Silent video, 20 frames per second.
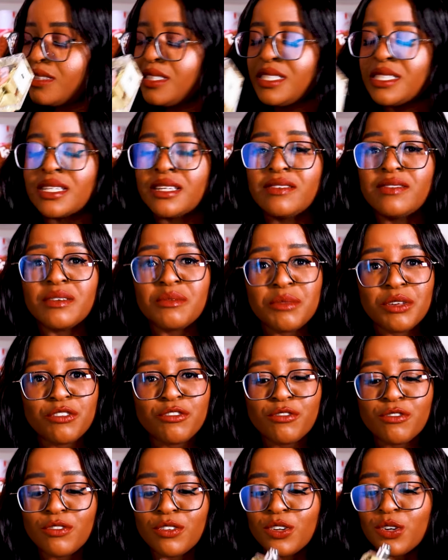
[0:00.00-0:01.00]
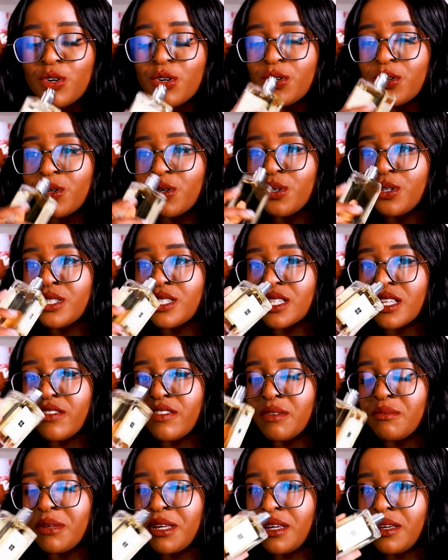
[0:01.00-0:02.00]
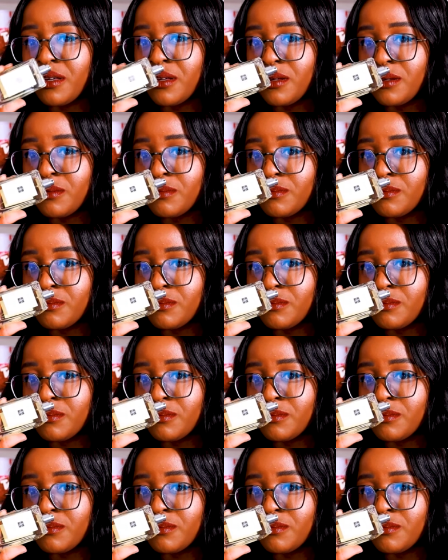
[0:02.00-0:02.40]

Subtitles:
it's giving me floral, it's giving me